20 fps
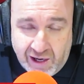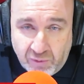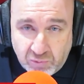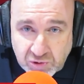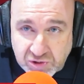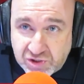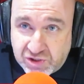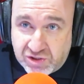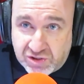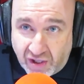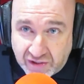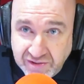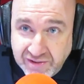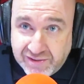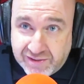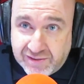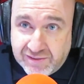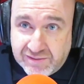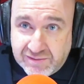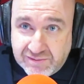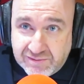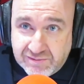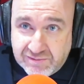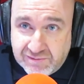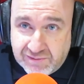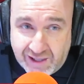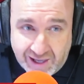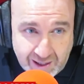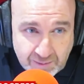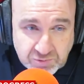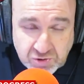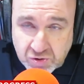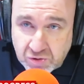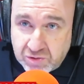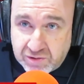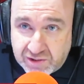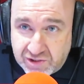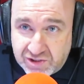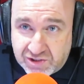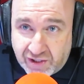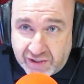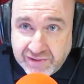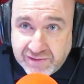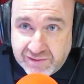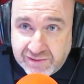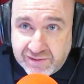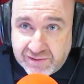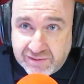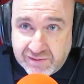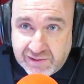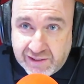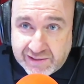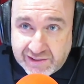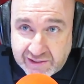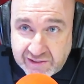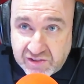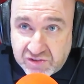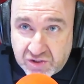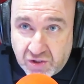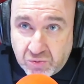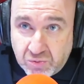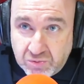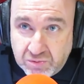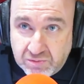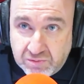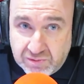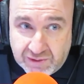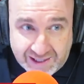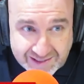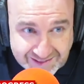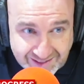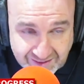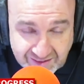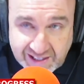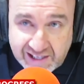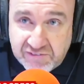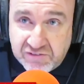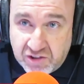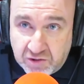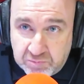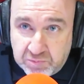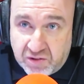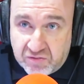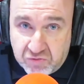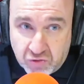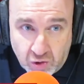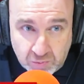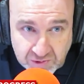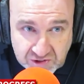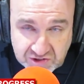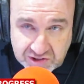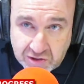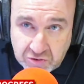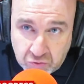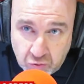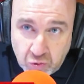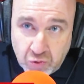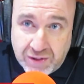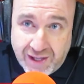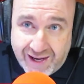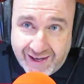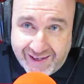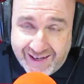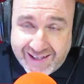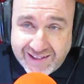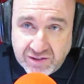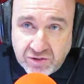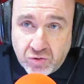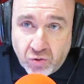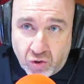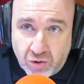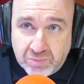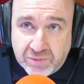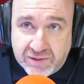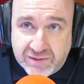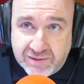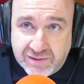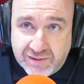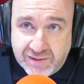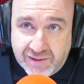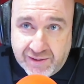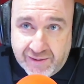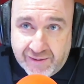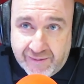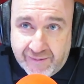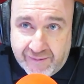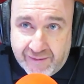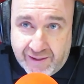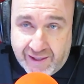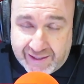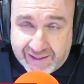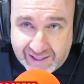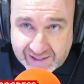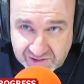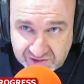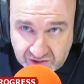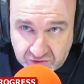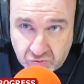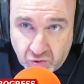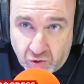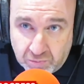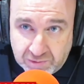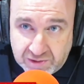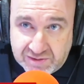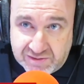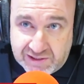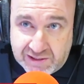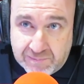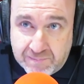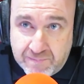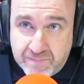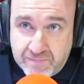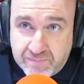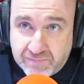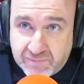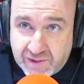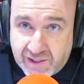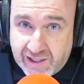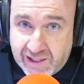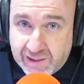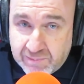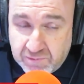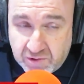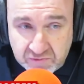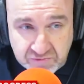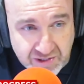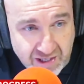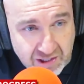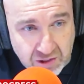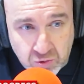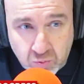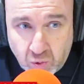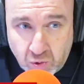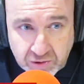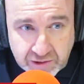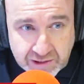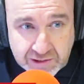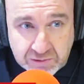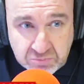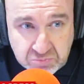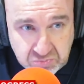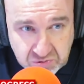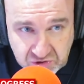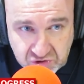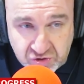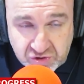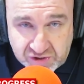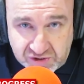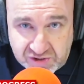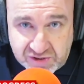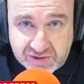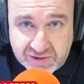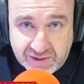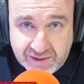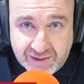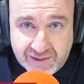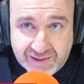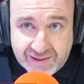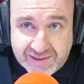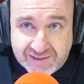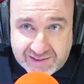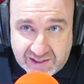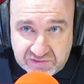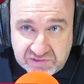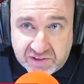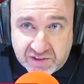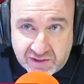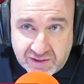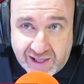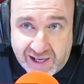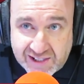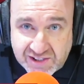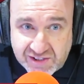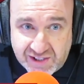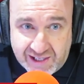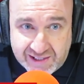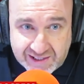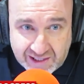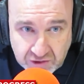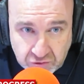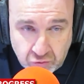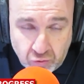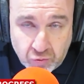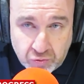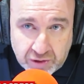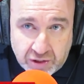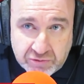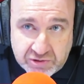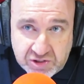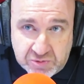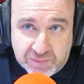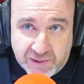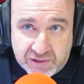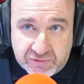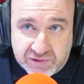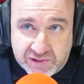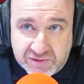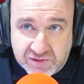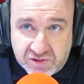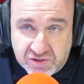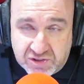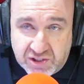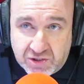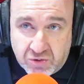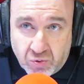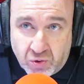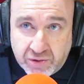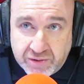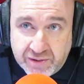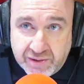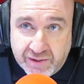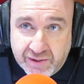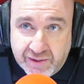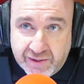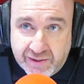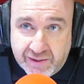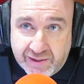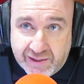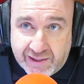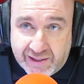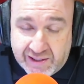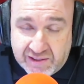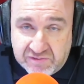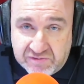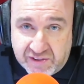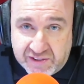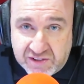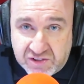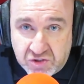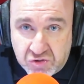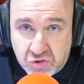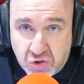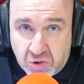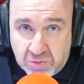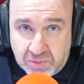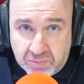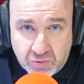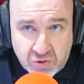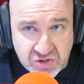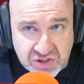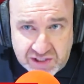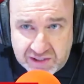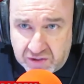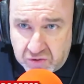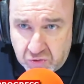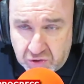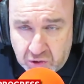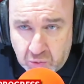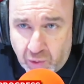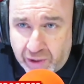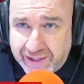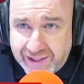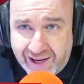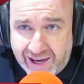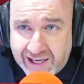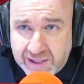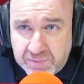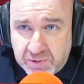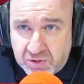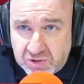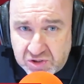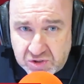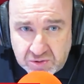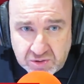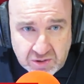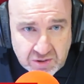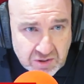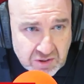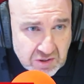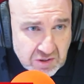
I was stunned, absolutely stunned at the result and the level of performance. To do that in Dortmund against a Dortmund team of that quality was just different class. And I do now expect Rangers to go on and finish the job. I'm not saying they're going to win at Ibrox,